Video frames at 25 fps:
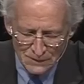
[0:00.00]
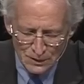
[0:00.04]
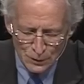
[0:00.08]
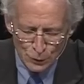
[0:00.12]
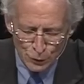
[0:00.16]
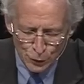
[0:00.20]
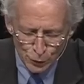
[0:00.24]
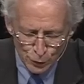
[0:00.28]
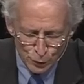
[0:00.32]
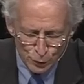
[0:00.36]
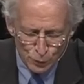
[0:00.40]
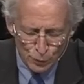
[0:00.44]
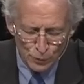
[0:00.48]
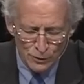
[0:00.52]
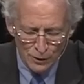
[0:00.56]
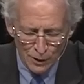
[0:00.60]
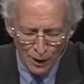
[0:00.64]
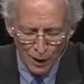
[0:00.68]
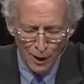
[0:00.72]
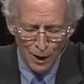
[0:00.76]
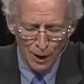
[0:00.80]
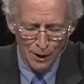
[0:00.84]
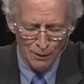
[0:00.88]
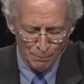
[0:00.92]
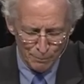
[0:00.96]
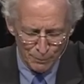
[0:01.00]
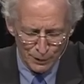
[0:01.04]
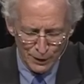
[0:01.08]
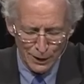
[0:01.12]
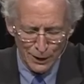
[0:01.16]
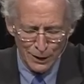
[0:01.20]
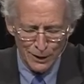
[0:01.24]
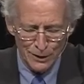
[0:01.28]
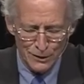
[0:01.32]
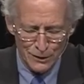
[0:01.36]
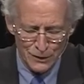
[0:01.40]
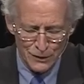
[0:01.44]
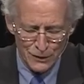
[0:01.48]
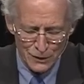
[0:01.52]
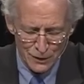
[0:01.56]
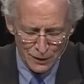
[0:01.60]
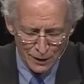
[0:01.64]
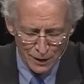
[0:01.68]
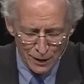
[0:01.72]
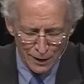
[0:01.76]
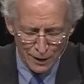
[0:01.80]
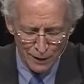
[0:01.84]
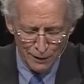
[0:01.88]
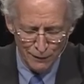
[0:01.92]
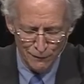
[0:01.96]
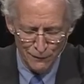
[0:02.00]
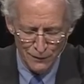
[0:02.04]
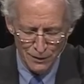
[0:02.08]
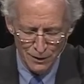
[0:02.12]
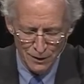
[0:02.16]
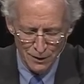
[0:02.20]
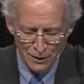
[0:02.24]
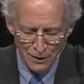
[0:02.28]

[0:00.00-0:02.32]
Do not be deceived.